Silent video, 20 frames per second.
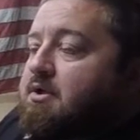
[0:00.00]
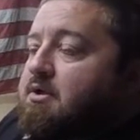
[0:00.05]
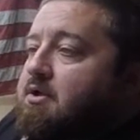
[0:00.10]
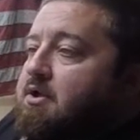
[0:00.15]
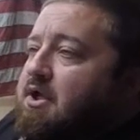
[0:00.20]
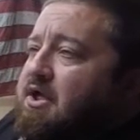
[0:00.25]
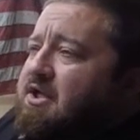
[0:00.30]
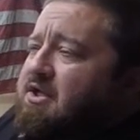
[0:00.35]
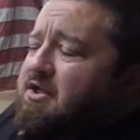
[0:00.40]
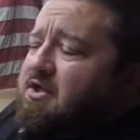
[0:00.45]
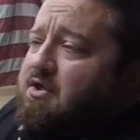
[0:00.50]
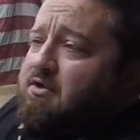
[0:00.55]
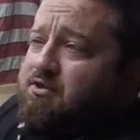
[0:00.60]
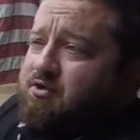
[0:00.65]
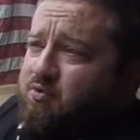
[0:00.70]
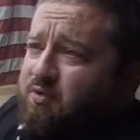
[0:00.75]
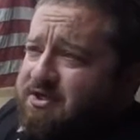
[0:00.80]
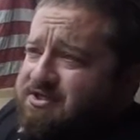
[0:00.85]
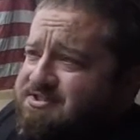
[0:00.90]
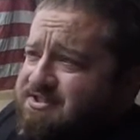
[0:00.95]
And
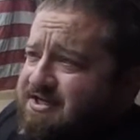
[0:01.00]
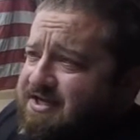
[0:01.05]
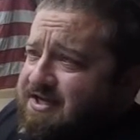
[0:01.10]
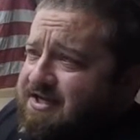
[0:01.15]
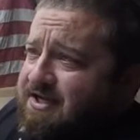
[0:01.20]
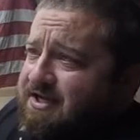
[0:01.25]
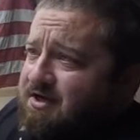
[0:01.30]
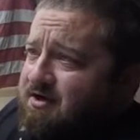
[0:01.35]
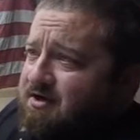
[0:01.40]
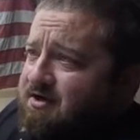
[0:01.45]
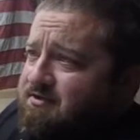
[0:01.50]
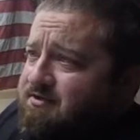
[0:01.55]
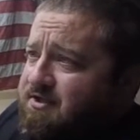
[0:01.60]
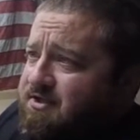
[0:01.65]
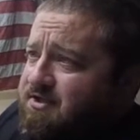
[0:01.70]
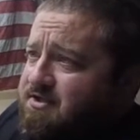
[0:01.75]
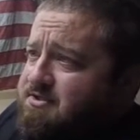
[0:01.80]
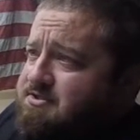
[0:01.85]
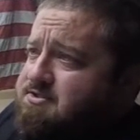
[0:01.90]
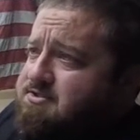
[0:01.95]
the reason I carry
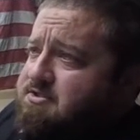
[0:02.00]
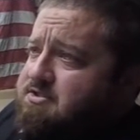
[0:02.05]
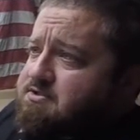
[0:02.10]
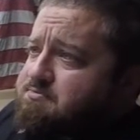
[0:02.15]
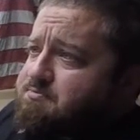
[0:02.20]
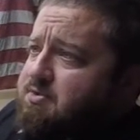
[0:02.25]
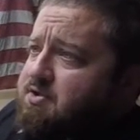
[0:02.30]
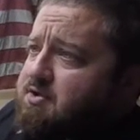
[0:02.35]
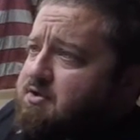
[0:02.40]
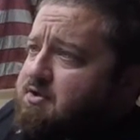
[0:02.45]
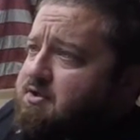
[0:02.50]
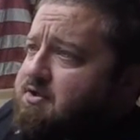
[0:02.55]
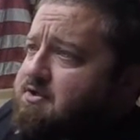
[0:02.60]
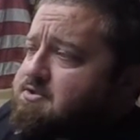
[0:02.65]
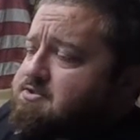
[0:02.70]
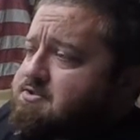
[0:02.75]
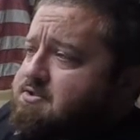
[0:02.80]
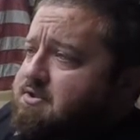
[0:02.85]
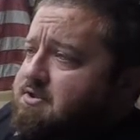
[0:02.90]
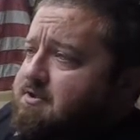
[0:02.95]
this is
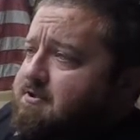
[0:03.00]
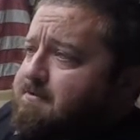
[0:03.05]
because